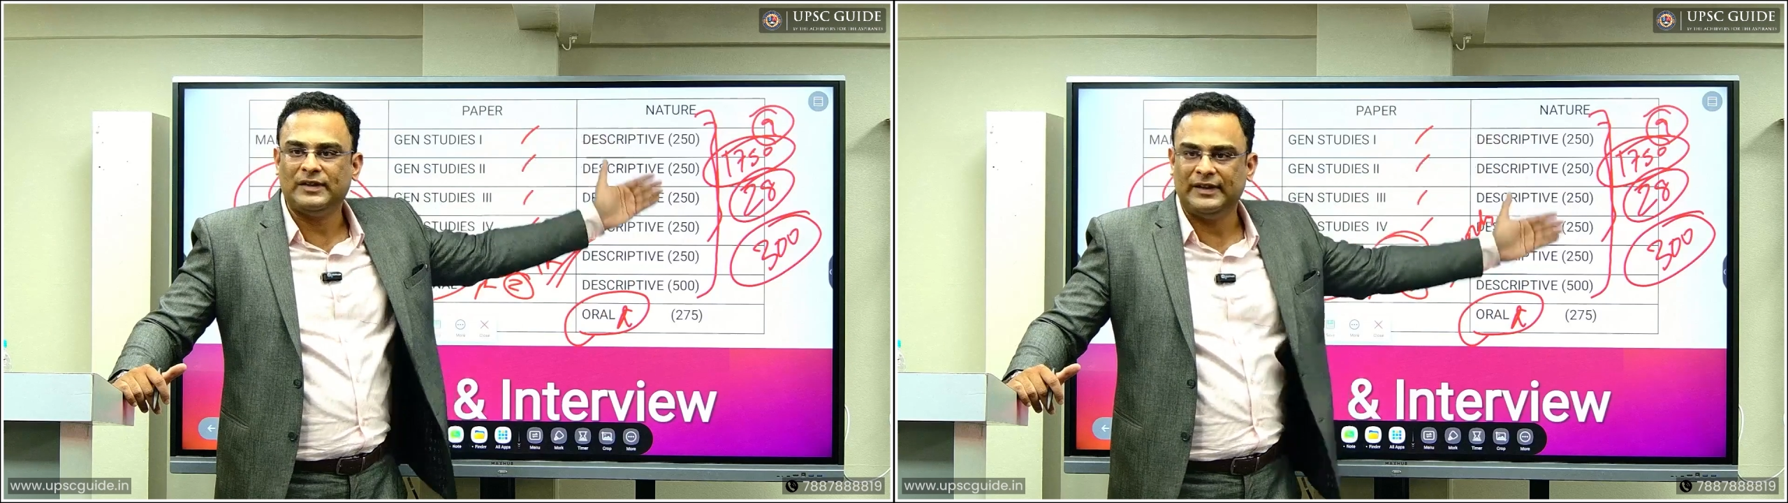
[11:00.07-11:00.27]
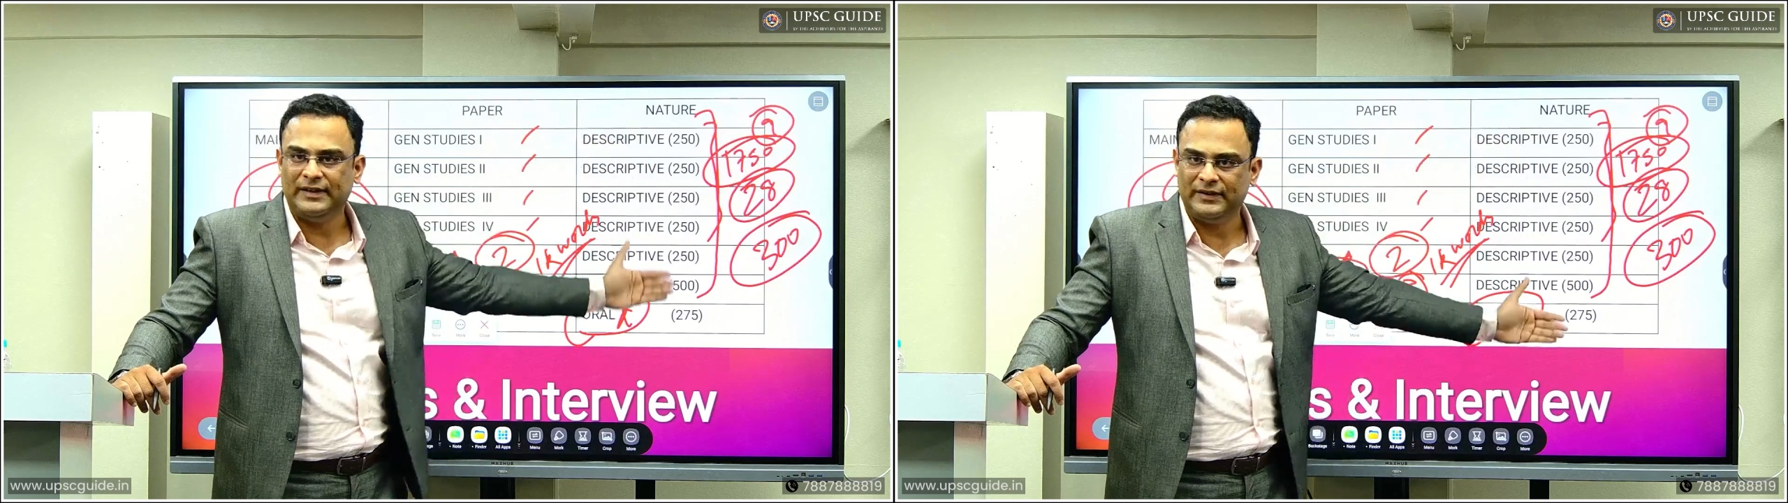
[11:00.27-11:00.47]

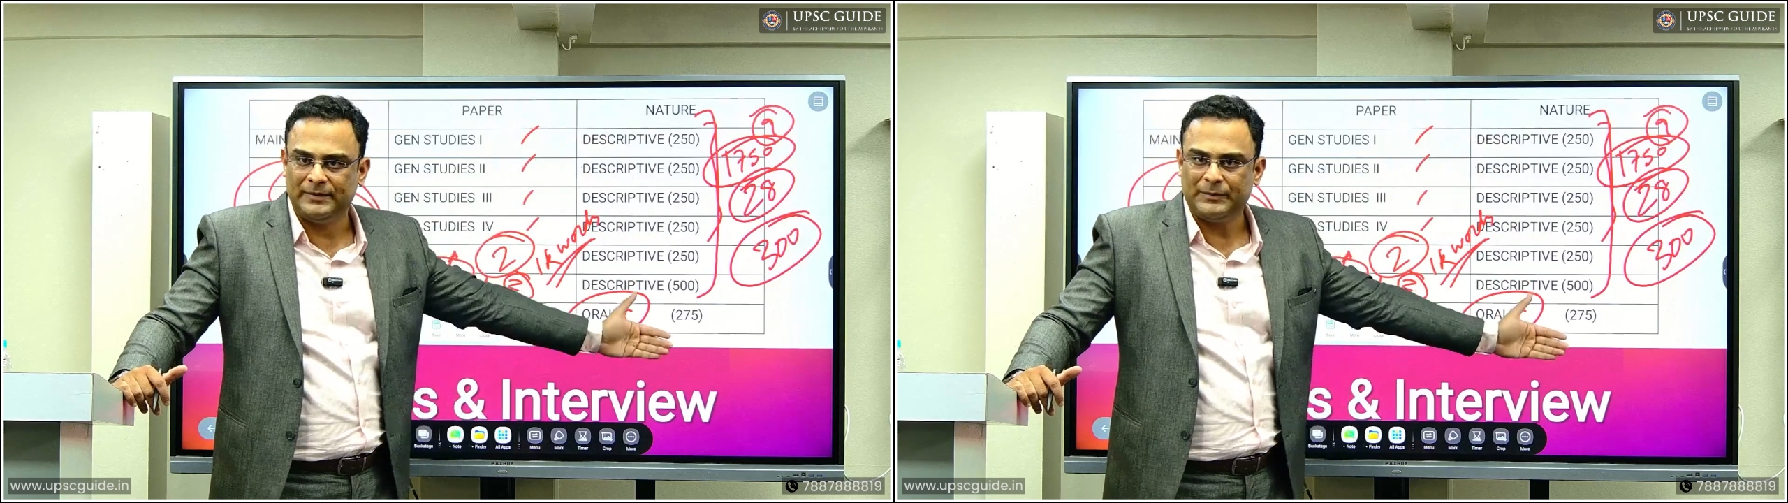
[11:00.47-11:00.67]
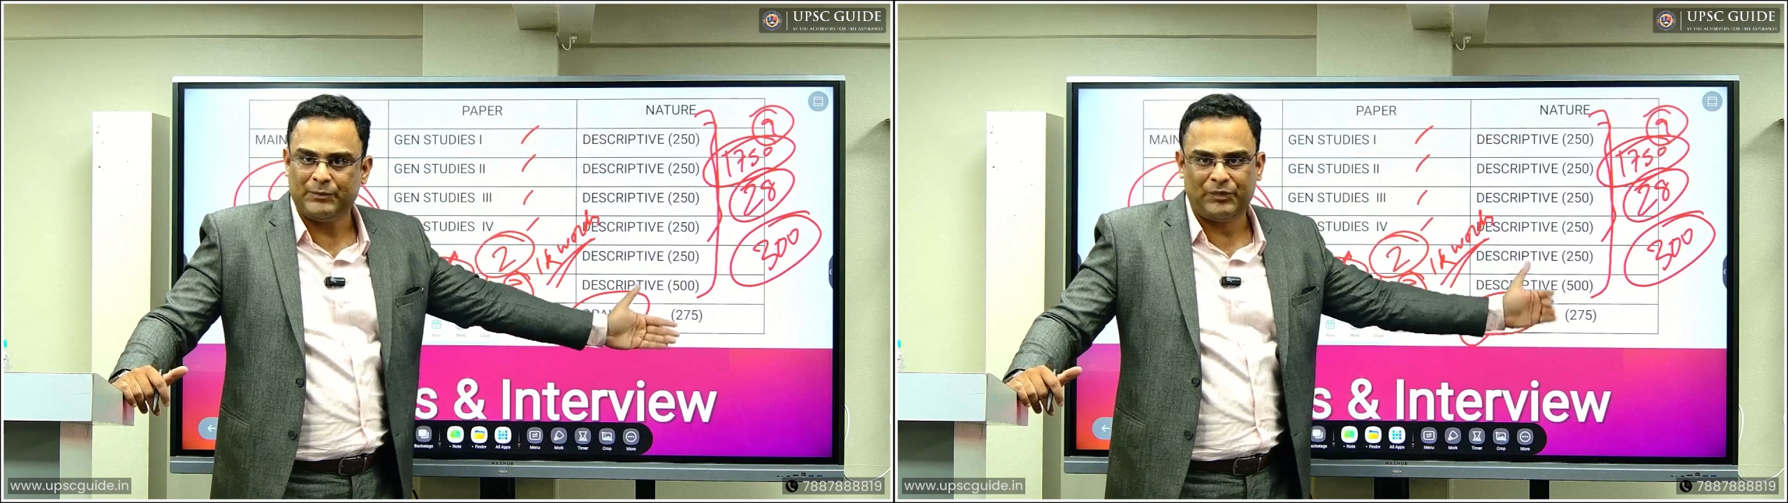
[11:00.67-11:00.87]
is
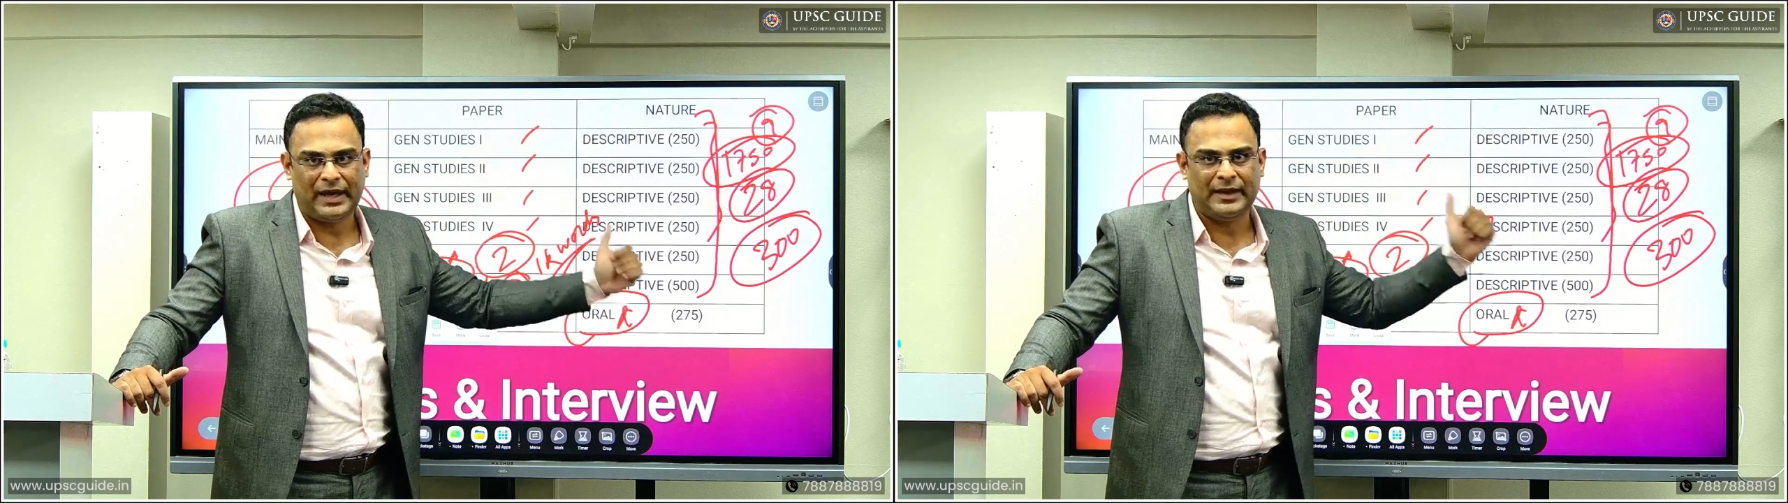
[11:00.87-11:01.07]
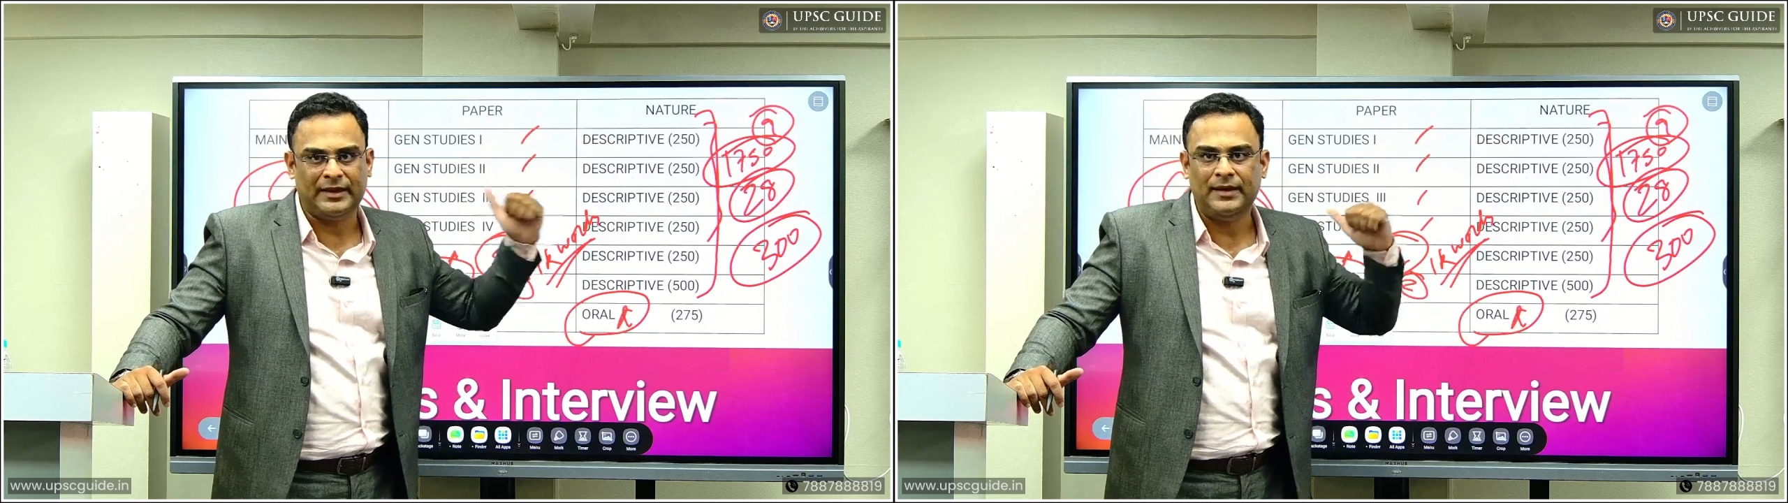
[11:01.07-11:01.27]

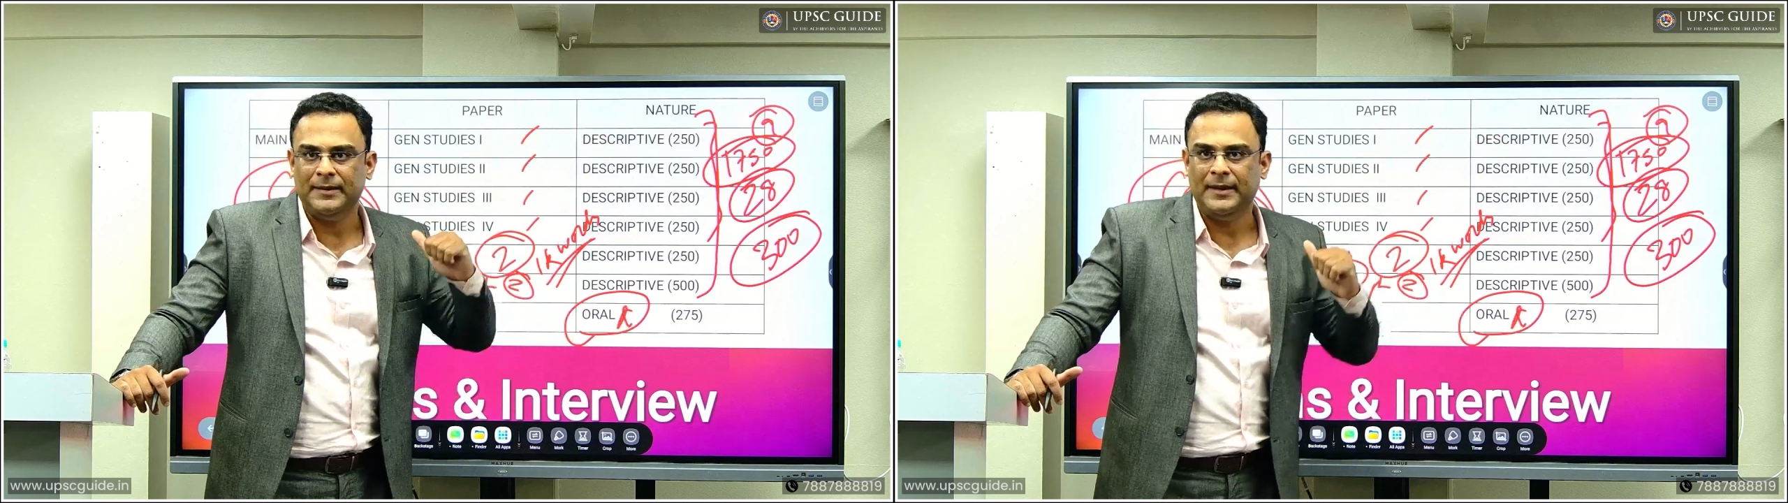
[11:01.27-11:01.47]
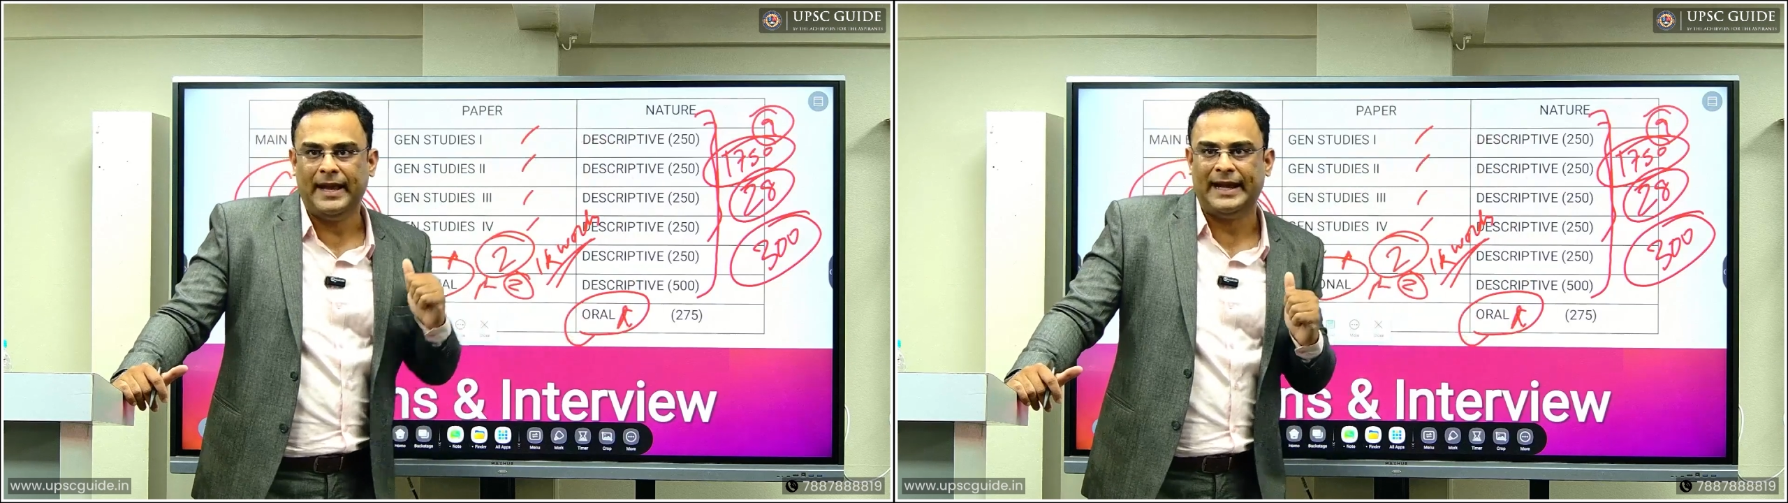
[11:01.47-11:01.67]
at
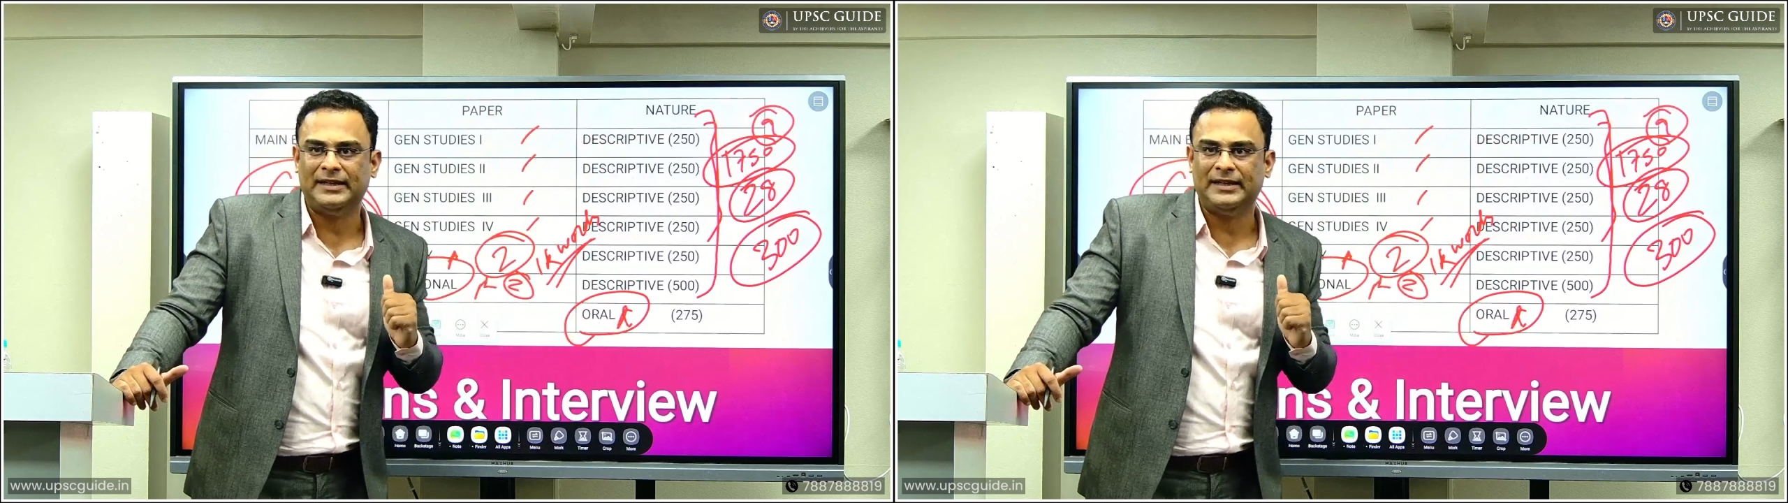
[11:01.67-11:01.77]
the